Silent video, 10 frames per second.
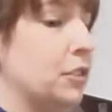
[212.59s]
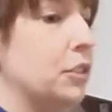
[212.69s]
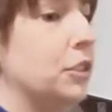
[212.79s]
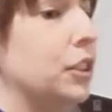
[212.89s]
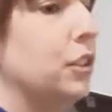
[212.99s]

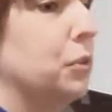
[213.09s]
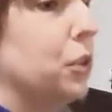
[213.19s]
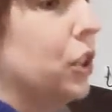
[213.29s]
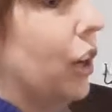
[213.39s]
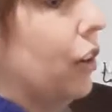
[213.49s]
so you can
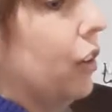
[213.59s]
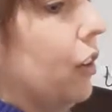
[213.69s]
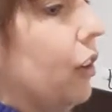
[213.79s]
switch out